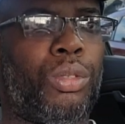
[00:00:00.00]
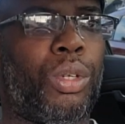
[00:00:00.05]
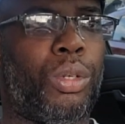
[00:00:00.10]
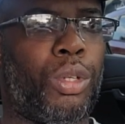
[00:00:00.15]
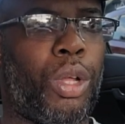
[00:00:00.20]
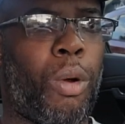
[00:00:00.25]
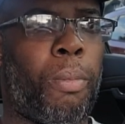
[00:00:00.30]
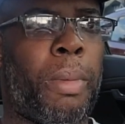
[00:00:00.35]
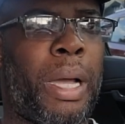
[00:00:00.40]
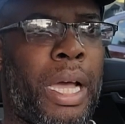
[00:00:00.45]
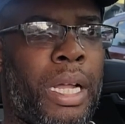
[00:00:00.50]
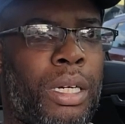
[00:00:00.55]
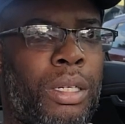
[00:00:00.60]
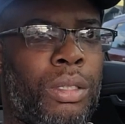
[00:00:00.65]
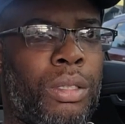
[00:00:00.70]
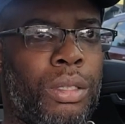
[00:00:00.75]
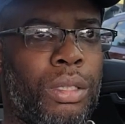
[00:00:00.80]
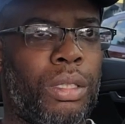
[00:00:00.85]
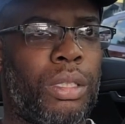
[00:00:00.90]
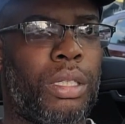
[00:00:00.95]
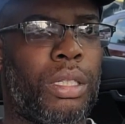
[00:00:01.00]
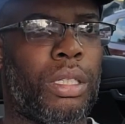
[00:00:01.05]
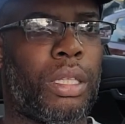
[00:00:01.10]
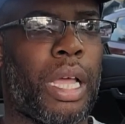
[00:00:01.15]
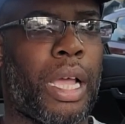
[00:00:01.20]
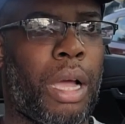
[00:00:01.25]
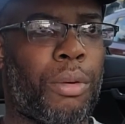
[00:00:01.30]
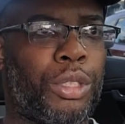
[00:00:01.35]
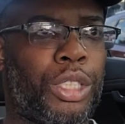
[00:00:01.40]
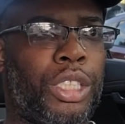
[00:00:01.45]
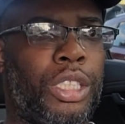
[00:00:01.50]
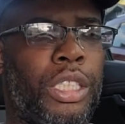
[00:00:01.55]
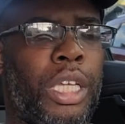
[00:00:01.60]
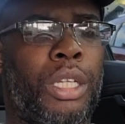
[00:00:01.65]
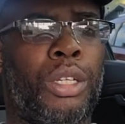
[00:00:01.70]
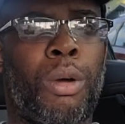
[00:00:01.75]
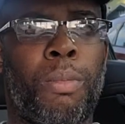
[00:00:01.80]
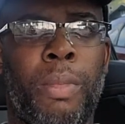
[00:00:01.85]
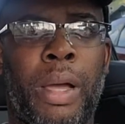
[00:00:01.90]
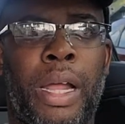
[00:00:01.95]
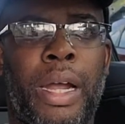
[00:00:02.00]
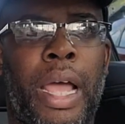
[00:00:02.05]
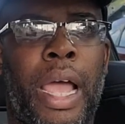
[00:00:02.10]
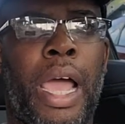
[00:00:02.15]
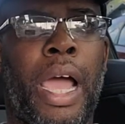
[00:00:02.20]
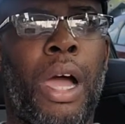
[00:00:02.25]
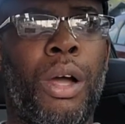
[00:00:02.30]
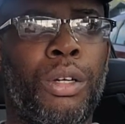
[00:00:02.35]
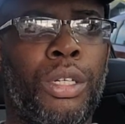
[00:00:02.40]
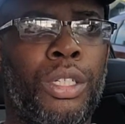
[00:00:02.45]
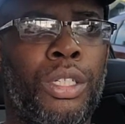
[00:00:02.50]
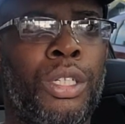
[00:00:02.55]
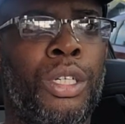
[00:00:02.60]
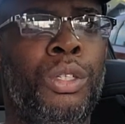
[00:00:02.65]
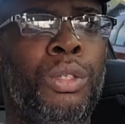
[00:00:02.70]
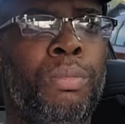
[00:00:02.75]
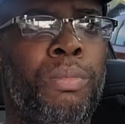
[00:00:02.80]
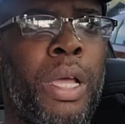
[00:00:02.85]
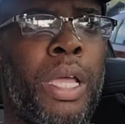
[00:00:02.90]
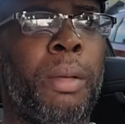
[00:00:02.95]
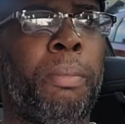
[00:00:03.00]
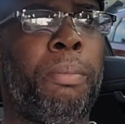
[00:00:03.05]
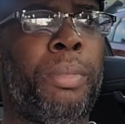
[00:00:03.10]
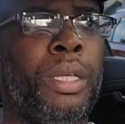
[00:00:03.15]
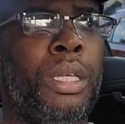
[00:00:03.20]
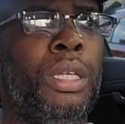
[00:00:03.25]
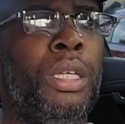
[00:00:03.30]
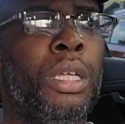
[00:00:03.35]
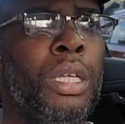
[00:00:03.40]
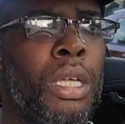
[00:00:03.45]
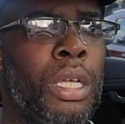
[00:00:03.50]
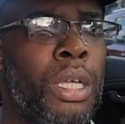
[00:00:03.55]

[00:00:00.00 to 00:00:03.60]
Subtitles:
no matter, like I was just saying, no matter how good you may be